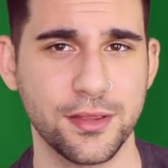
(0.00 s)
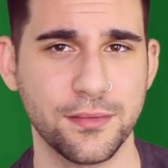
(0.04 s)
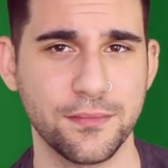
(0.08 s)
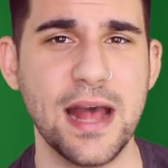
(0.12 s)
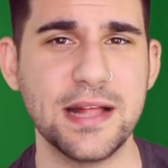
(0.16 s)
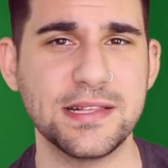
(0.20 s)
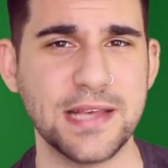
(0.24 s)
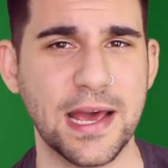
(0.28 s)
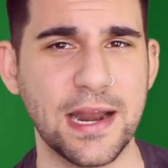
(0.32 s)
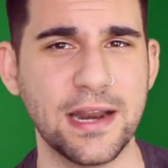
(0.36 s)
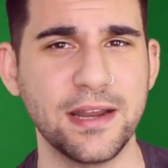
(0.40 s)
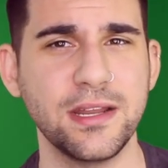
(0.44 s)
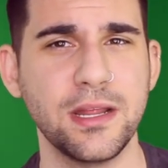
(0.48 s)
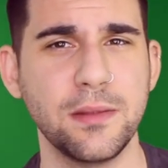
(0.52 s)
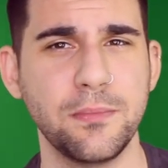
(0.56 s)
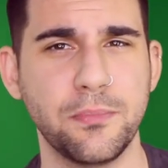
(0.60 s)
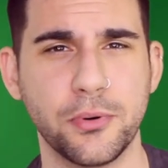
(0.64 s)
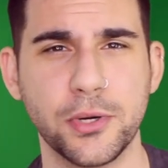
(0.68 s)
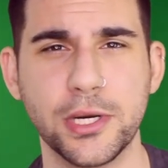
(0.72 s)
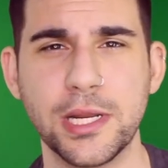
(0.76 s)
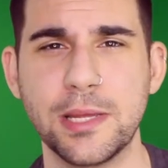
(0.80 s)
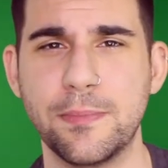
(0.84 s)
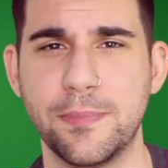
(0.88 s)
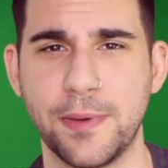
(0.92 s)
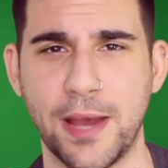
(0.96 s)
It's edited
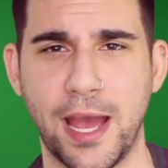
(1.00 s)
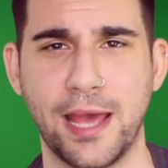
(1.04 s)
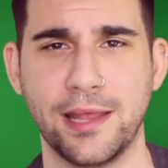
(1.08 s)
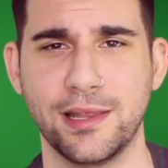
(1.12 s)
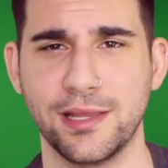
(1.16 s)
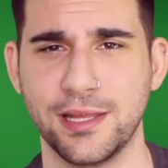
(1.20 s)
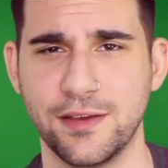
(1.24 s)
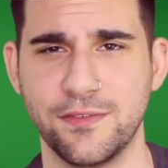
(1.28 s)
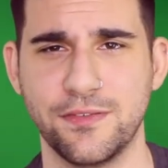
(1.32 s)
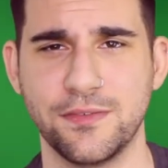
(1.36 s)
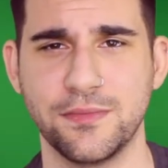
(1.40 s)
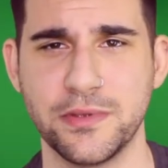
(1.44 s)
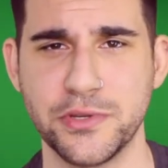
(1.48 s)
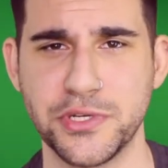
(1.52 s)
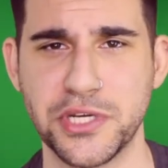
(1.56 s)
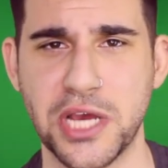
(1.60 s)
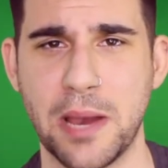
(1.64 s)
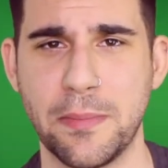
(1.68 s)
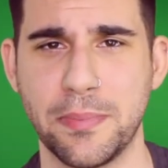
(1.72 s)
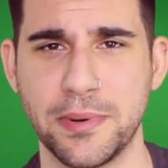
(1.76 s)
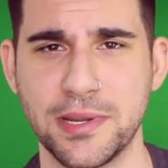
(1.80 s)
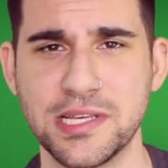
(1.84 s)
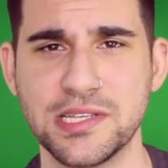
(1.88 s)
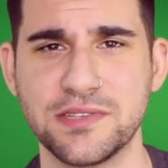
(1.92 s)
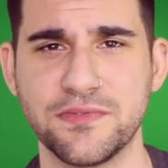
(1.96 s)
pretty badly from the
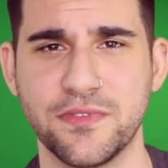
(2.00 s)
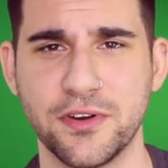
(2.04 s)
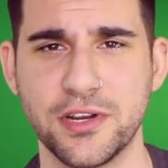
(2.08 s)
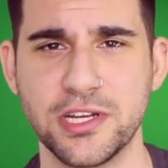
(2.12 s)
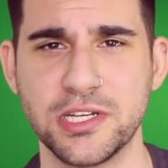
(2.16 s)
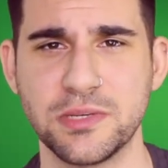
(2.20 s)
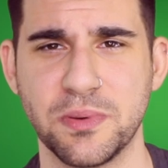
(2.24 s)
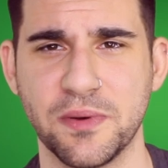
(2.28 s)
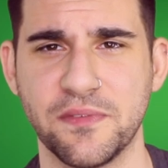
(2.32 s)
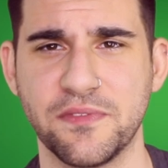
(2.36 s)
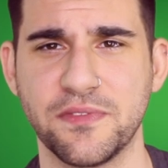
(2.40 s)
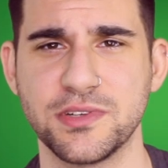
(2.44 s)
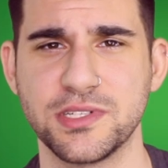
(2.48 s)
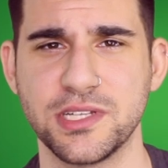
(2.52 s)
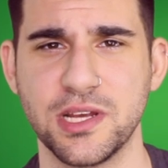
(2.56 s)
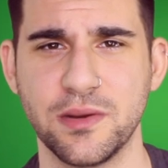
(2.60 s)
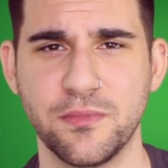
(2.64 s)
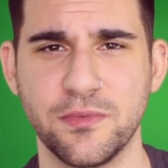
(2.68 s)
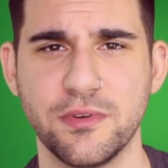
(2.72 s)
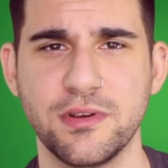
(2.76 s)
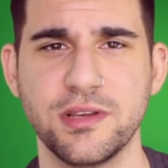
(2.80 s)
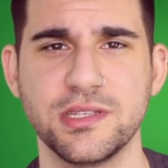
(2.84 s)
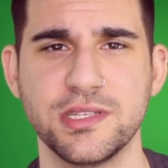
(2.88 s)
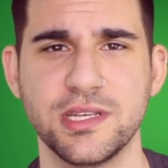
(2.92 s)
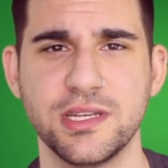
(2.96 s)
Japanese footage, but for some
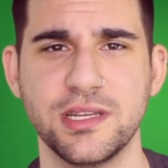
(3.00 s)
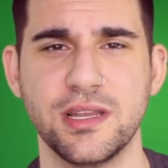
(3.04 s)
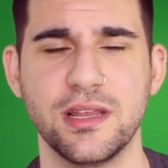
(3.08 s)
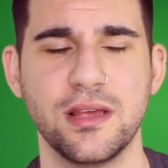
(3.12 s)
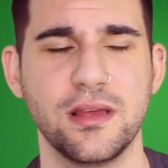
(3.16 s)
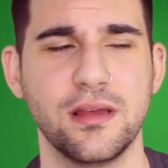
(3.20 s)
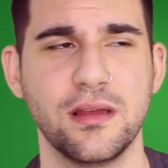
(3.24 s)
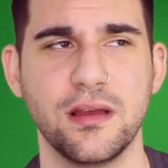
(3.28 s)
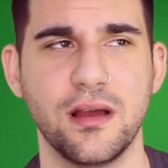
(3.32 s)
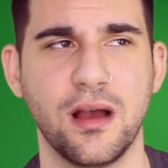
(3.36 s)
reason,